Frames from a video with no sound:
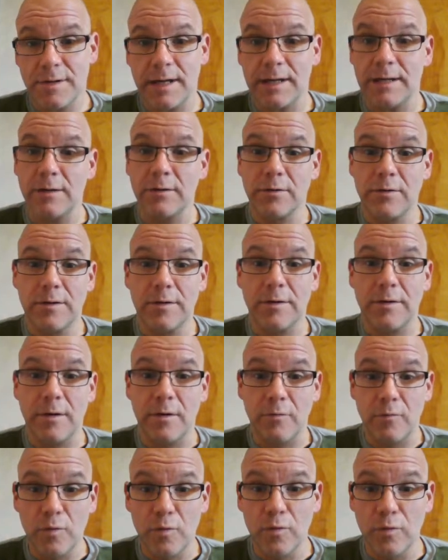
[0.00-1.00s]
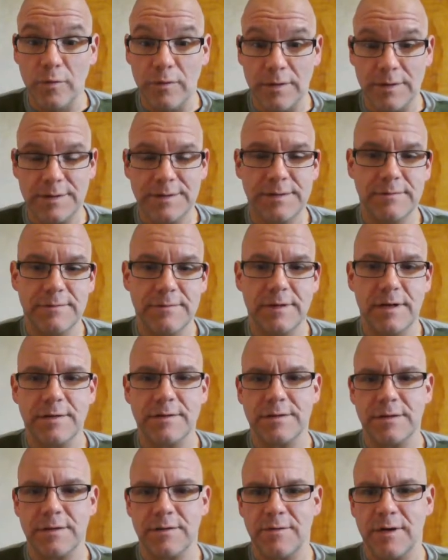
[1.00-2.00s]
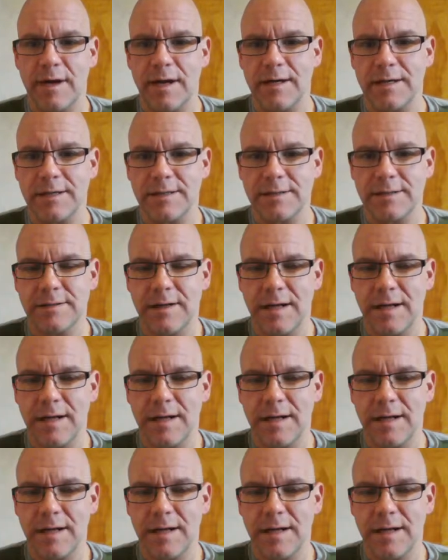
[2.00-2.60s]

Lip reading: I learned the rules to Dungeons and Dragons.